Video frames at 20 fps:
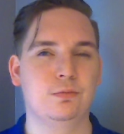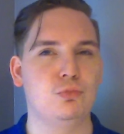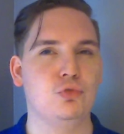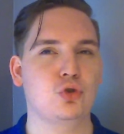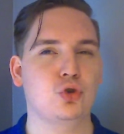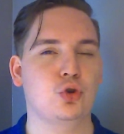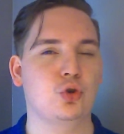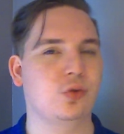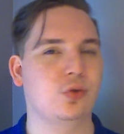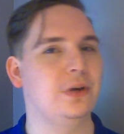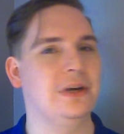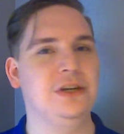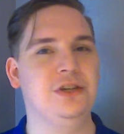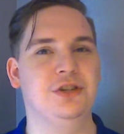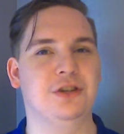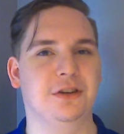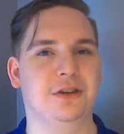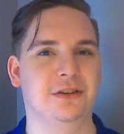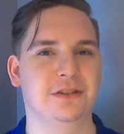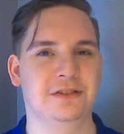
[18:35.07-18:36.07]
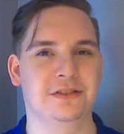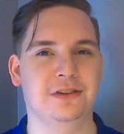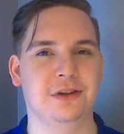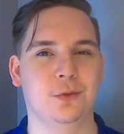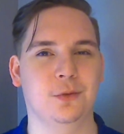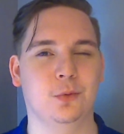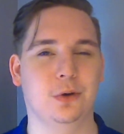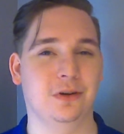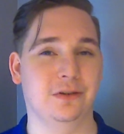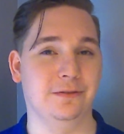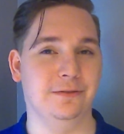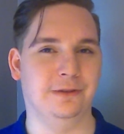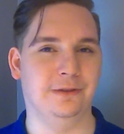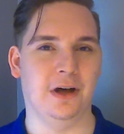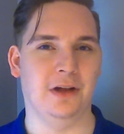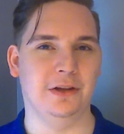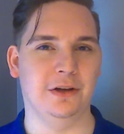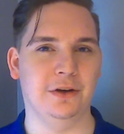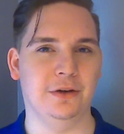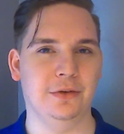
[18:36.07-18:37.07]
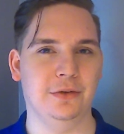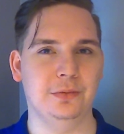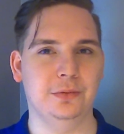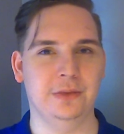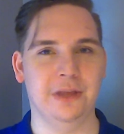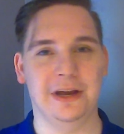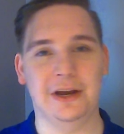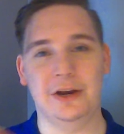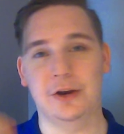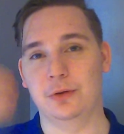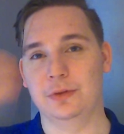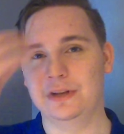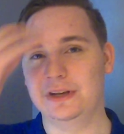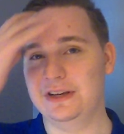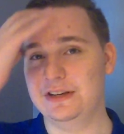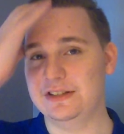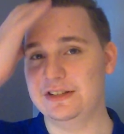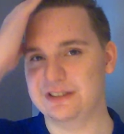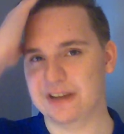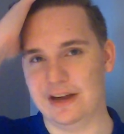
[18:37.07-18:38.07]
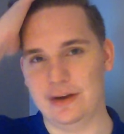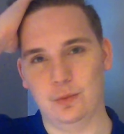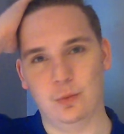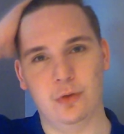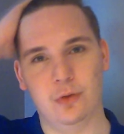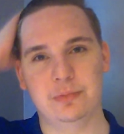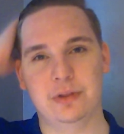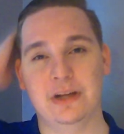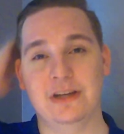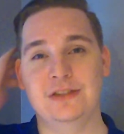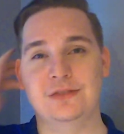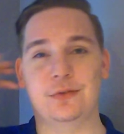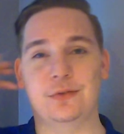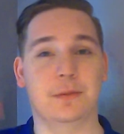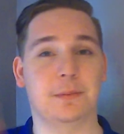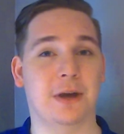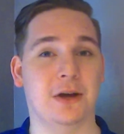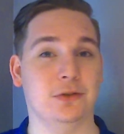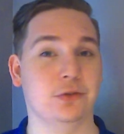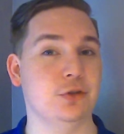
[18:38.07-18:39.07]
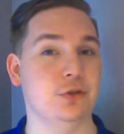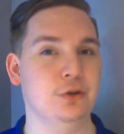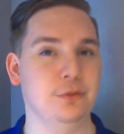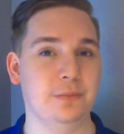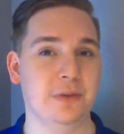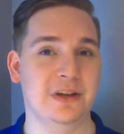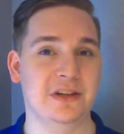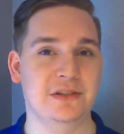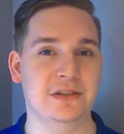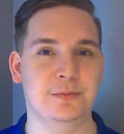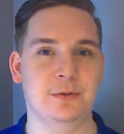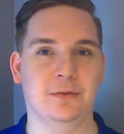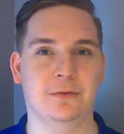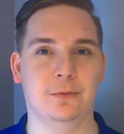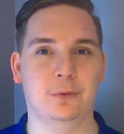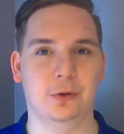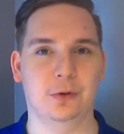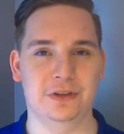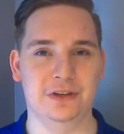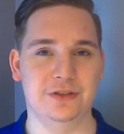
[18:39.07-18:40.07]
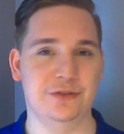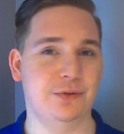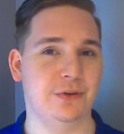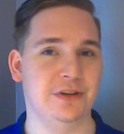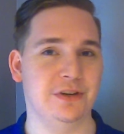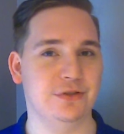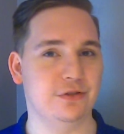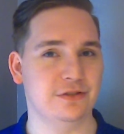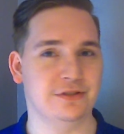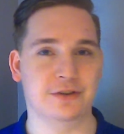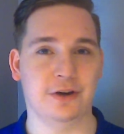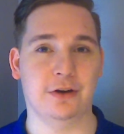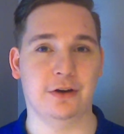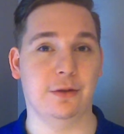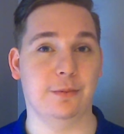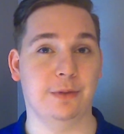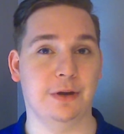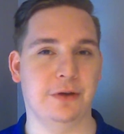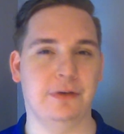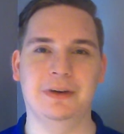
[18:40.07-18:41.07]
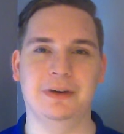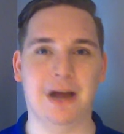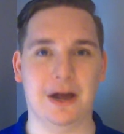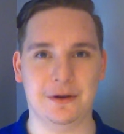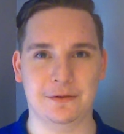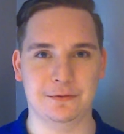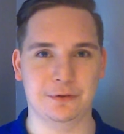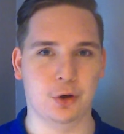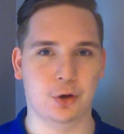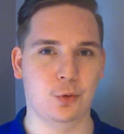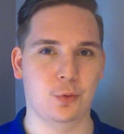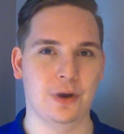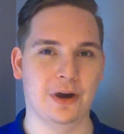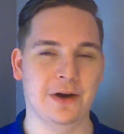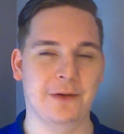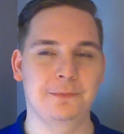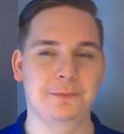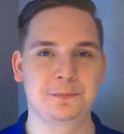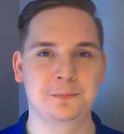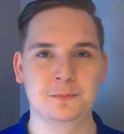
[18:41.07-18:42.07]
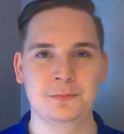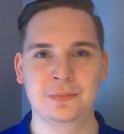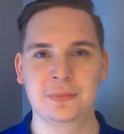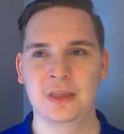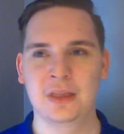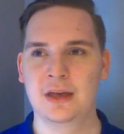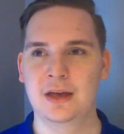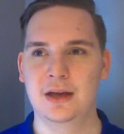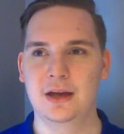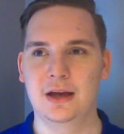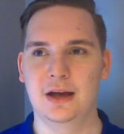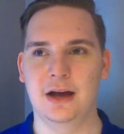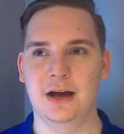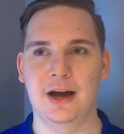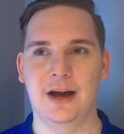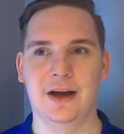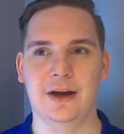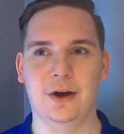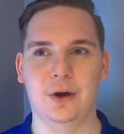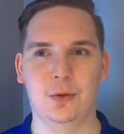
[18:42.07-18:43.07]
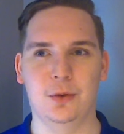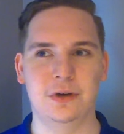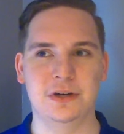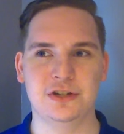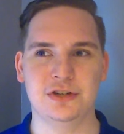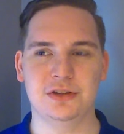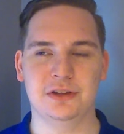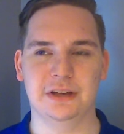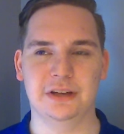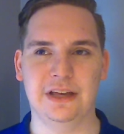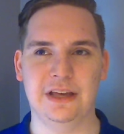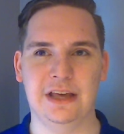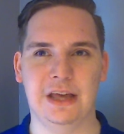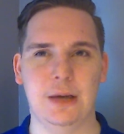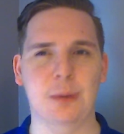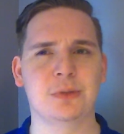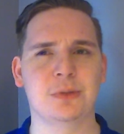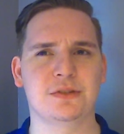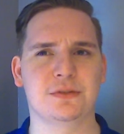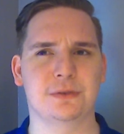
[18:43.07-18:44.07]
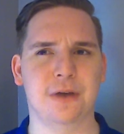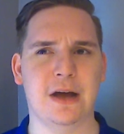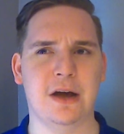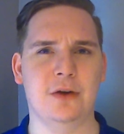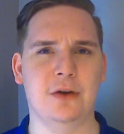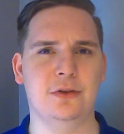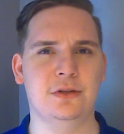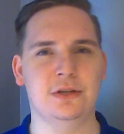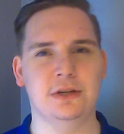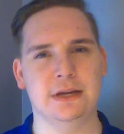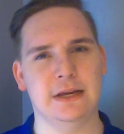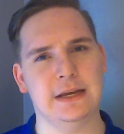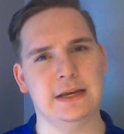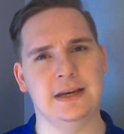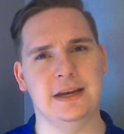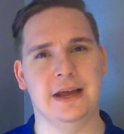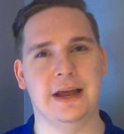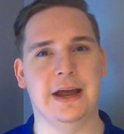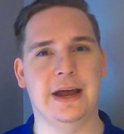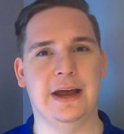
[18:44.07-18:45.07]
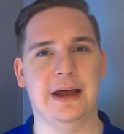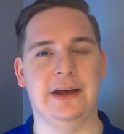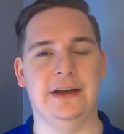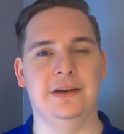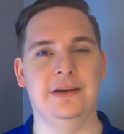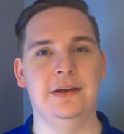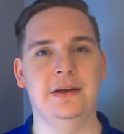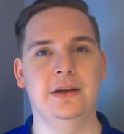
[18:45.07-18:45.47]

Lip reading: creatures will follow. They can only stay in one place for about 2 minutes before these creatures start appearing out of nowhere. Originally, it was found in a